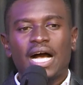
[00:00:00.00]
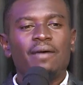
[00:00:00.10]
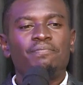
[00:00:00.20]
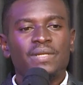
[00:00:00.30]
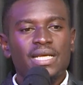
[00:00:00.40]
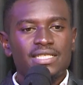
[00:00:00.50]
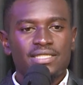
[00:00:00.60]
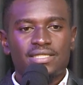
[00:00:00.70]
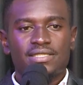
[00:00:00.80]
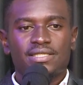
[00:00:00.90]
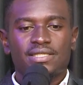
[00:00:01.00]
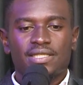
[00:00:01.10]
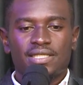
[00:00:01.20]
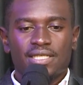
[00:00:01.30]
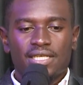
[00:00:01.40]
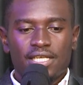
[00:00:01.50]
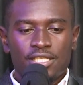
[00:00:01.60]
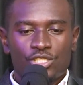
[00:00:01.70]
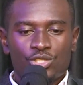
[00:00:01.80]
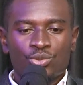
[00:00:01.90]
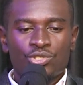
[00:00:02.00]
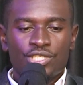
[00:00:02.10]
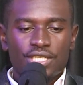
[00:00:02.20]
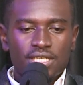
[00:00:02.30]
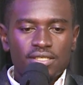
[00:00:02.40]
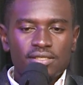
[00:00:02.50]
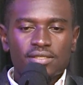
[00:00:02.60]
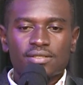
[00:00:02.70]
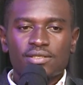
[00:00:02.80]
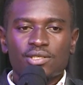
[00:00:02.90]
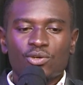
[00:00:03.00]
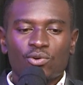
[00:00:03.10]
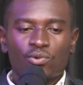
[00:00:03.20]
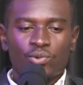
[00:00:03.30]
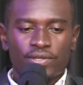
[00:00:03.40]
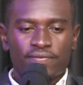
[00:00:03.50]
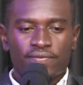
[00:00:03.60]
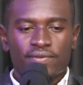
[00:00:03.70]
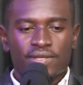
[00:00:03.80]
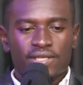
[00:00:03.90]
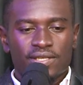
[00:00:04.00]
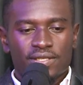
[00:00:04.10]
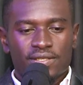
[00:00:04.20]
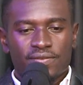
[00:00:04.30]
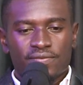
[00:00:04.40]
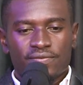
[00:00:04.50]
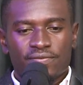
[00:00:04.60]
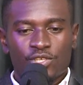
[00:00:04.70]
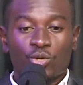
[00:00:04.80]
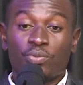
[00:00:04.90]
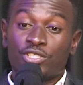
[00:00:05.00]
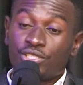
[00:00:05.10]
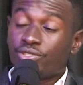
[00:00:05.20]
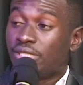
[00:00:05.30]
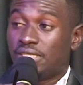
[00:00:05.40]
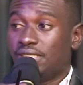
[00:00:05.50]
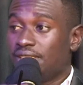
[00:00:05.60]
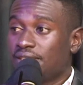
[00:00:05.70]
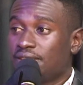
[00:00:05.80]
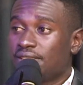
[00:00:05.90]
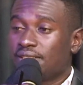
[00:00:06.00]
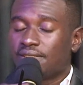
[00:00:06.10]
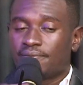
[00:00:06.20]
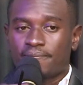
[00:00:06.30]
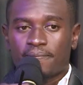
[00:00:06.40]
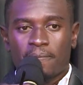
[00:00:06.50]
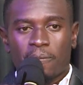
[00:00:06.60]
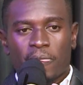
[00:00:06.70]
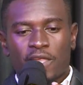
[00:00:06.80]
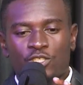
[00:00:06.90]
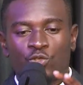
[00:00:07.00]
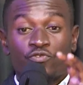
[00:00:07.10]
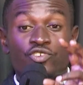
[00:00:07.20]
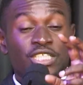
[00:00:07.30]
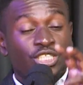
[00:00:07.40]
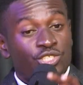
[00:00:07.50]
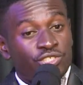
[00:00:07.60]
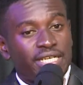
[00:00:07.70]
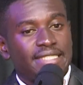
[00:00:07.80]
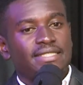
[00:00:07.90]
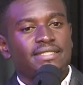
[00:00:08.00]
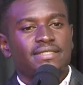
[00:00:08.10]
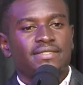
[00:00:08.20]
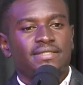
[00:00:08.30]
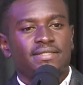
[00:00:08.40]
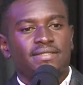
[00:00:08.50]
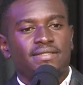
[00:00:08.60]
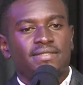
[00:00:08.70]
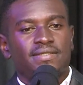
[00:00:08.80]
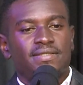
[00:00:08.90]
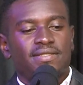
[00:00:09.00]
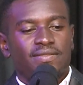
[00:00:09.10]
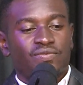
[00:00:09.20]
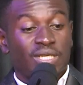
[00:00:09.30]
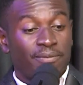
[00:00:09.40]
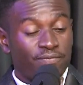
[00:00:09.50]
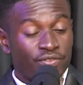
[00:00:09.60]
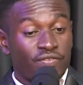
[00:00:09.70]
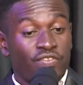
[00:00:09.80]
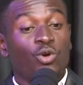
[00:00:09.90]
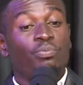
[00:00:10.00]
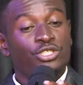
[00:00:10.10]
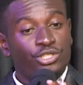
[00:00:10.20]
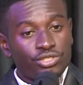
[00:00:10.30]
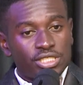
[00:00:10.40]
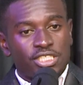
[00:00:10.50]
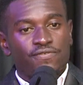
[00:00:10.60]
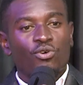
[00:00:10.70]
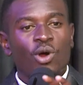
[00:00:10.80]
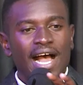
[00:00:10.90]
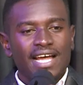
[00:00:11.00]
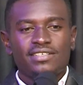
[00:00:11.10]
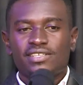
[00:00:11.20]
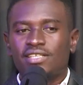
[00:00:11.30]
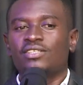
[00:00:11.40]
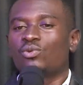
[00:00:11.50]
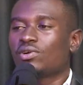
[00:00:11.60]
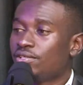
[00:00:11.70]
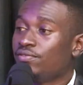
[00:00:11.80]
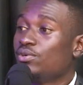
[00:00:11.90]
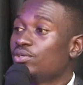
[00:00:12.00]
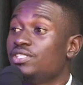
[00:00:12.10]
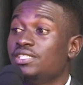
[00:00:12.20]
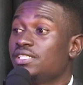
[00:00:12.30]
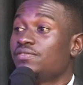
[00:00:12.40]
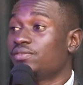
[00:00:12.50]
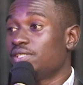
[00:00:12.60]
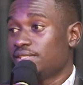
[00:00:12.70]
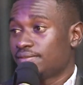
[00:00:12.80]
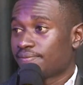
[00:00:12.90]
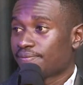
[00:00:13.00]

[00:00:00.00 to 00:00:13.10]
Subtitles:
Our place is to deal with the opportunity, to frustrate the opportunity for handling the word of God deceitfully.